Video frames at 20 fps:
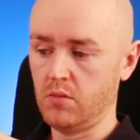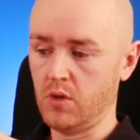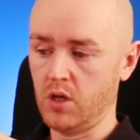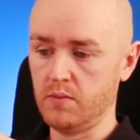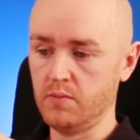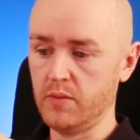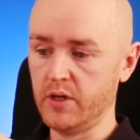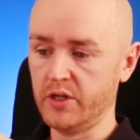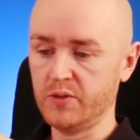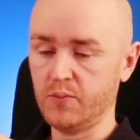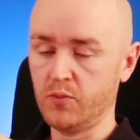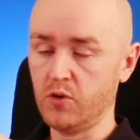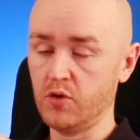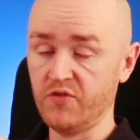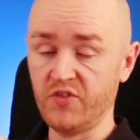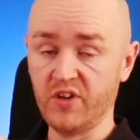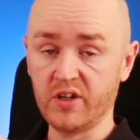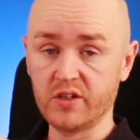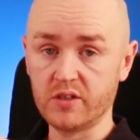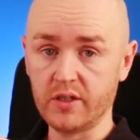It makes
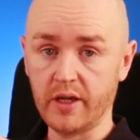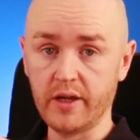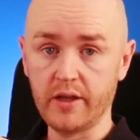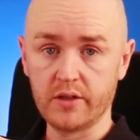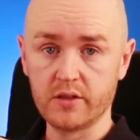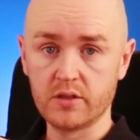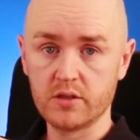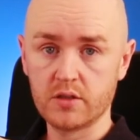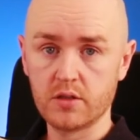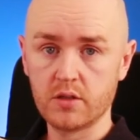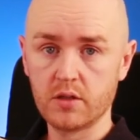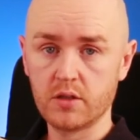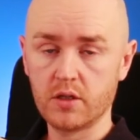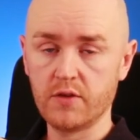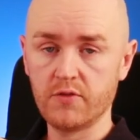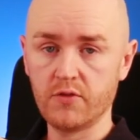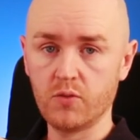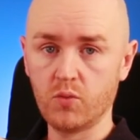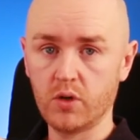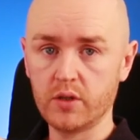perfect sense
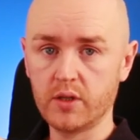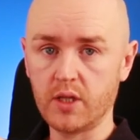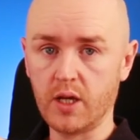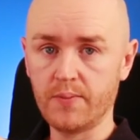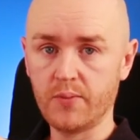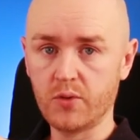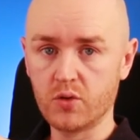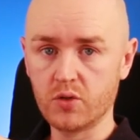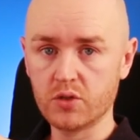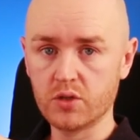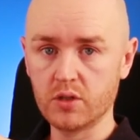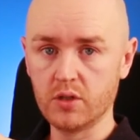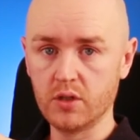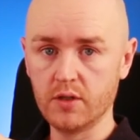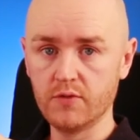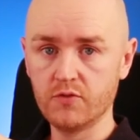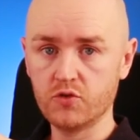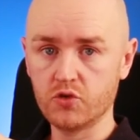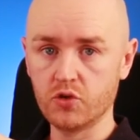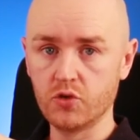given what that person
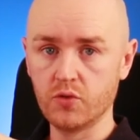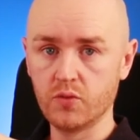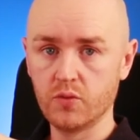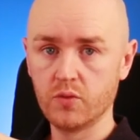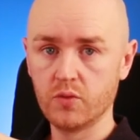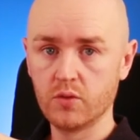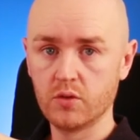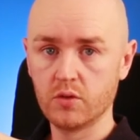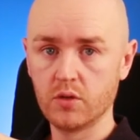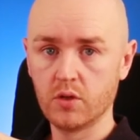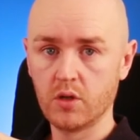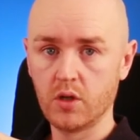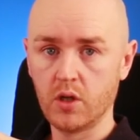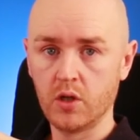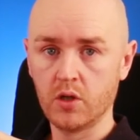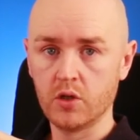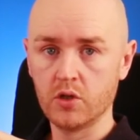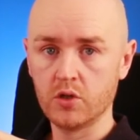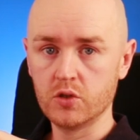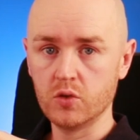lived through.
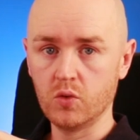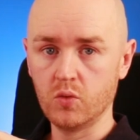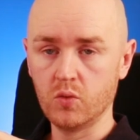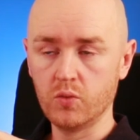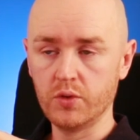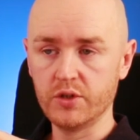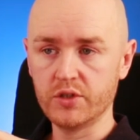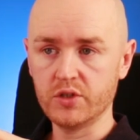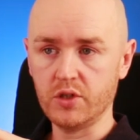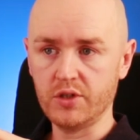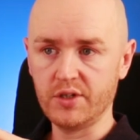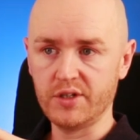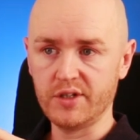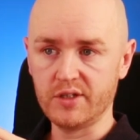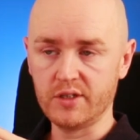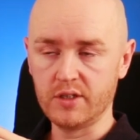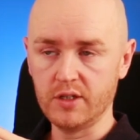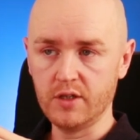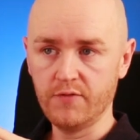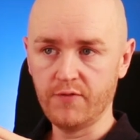So it's not a
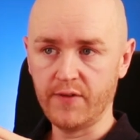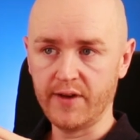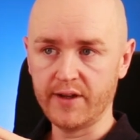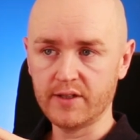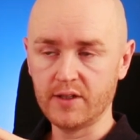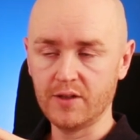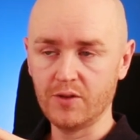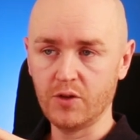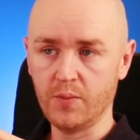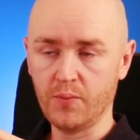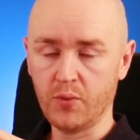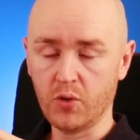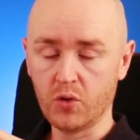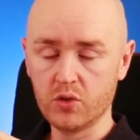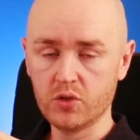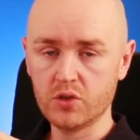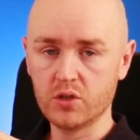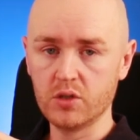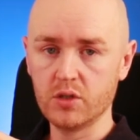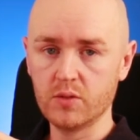defect in the
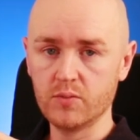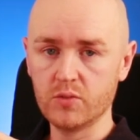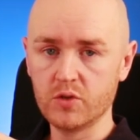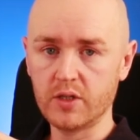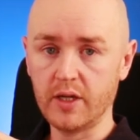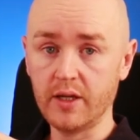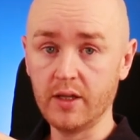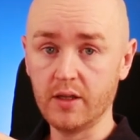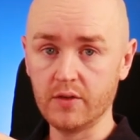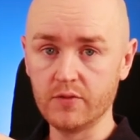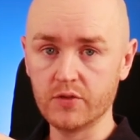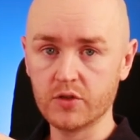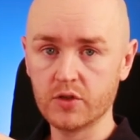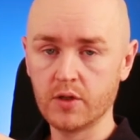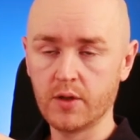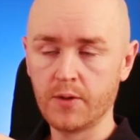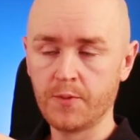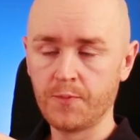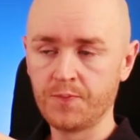person themselves.